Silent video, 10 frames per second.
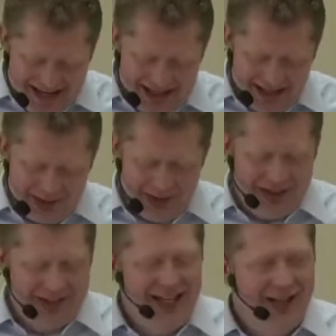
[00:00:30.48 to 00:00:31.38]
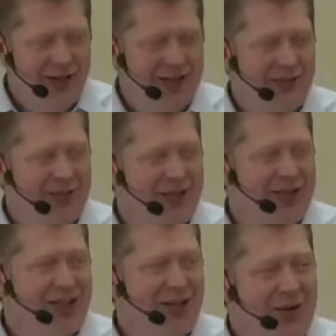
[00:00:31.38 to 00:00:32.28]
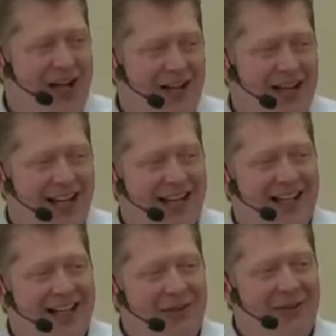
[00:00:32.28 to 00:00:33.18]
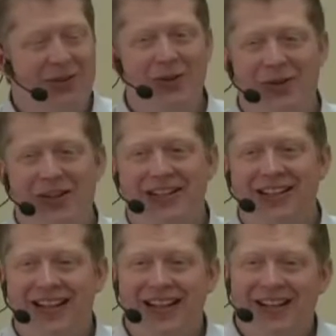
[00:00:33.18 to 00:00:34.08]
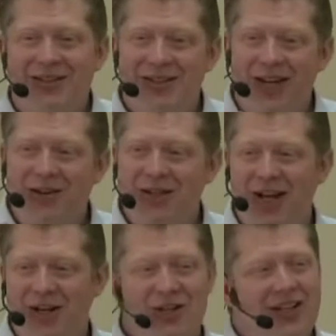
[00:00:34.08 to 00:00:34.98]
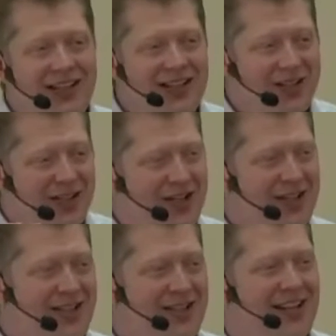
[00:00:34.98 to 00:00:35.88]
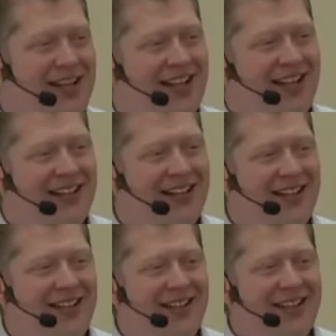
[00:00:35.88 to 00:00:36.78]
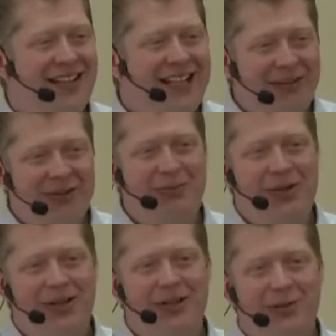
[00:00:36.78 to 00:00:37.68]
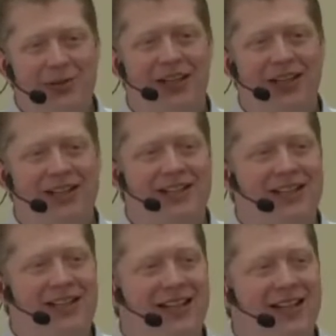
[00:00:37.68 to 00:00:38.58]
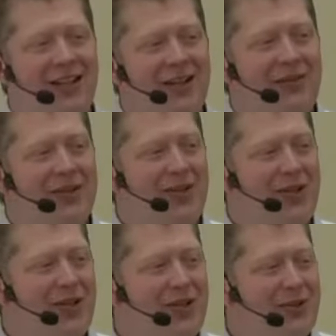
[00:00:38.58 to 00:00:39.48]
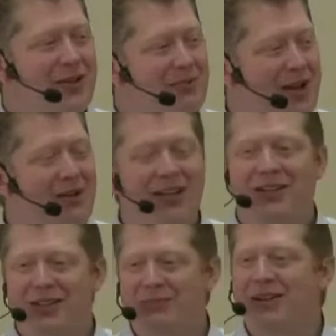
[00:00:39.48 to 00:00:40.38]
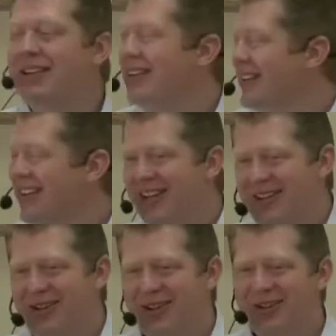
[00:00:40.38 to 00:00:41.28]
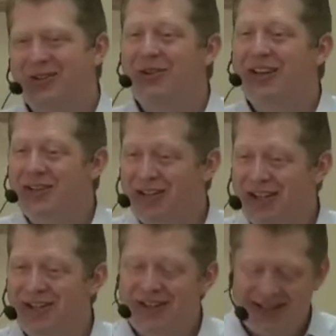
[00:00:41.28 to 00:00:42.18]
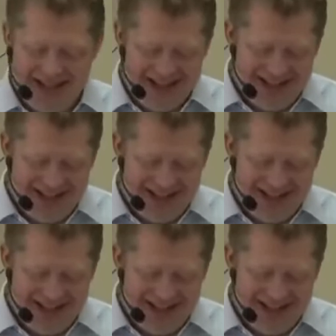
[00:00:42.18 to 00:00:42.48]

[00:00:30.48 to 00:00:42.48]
I thought the technical team were doing so well, and I even thought that so touching. Did you notice that they even put the words of the songs with American spelling on the screen, just